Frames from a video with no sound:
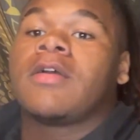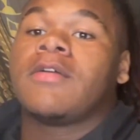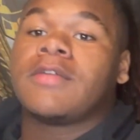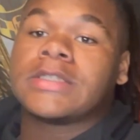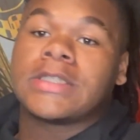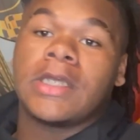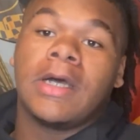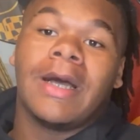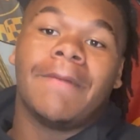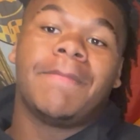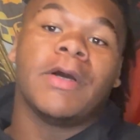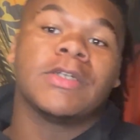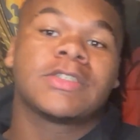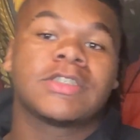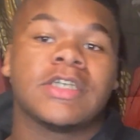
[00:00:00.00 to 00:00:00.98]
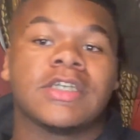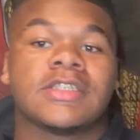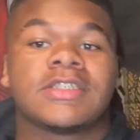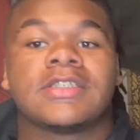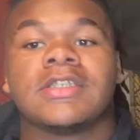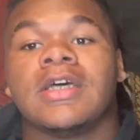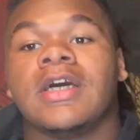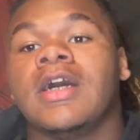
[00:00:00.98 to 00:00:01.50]
So I posted
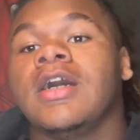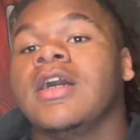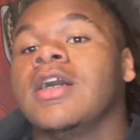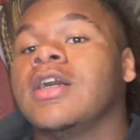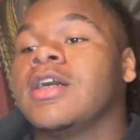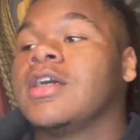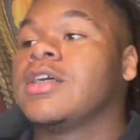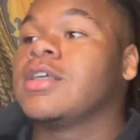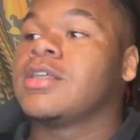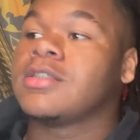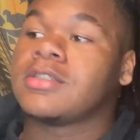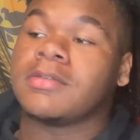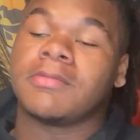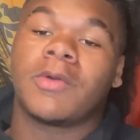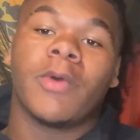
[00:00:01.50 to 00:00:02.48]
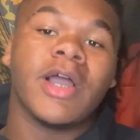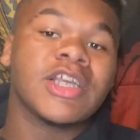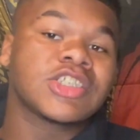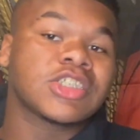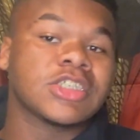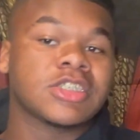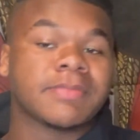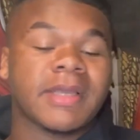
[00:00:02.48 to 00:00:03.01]
uh, some
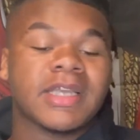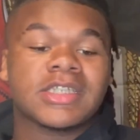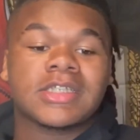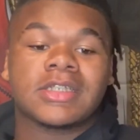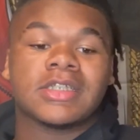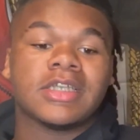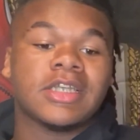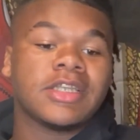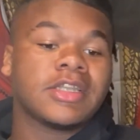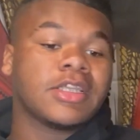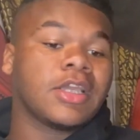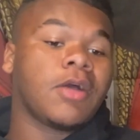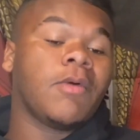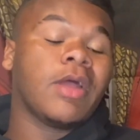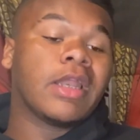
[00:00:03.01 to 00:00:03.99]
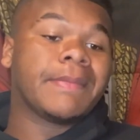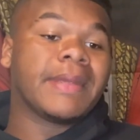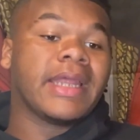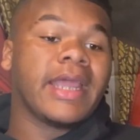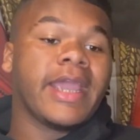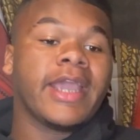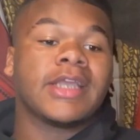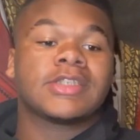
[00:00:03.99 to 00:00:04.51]
questions, basically anything I wanted me
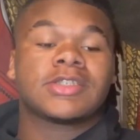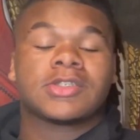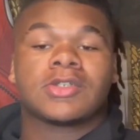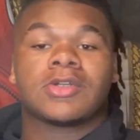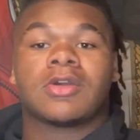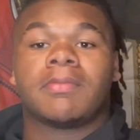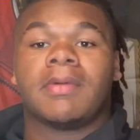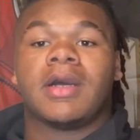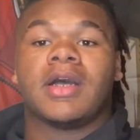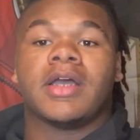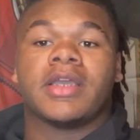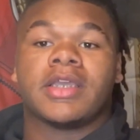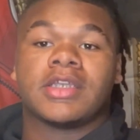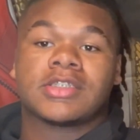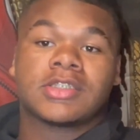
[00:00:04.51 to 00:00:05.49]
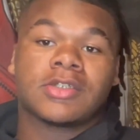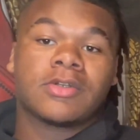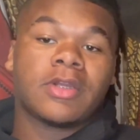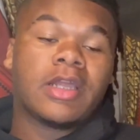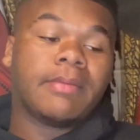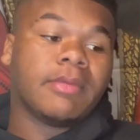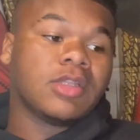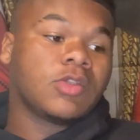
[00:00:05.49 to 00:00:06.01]
to answer on my
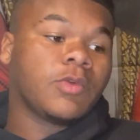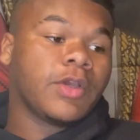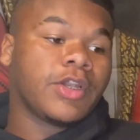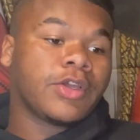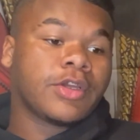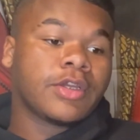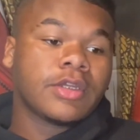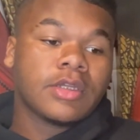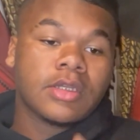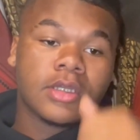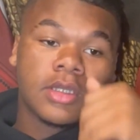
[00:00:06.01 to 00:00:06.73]
Instagram and Twitter.